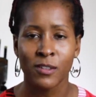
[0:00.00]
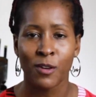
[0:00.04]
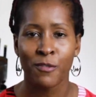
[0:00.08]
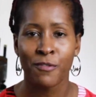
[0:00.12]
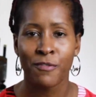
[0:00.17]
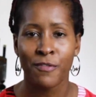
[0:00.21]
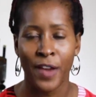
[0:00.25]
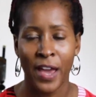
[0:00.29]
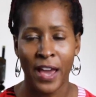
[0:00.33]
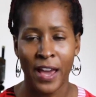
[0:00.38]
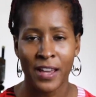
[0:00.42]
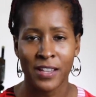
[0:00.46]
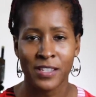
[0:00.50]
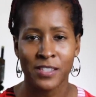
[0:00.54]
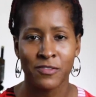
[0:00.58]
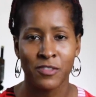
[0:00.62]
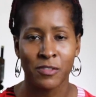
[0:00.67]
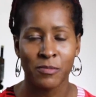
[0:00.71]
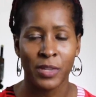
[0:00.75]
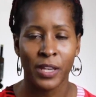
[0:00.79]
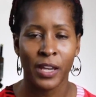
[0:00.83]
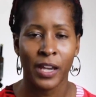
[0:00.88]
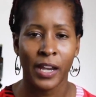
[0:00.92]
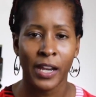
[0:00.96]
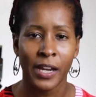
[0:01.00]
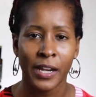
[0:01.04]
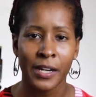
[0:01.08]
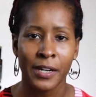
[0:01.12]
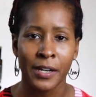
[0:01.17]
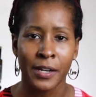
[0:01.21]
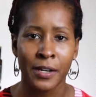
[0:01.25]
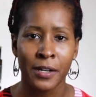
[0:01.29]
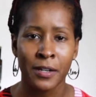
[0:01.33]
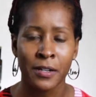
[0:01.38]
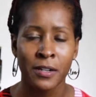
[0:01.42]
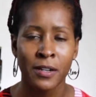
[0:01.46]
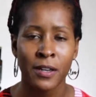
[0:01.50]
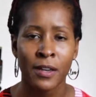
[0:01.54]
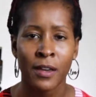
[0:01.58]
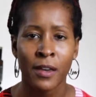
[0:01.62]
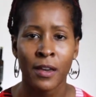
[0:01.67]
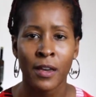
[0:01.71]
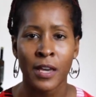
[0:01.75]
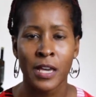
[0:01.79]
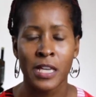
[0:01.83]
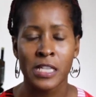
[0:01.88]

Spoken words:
so fast from the hair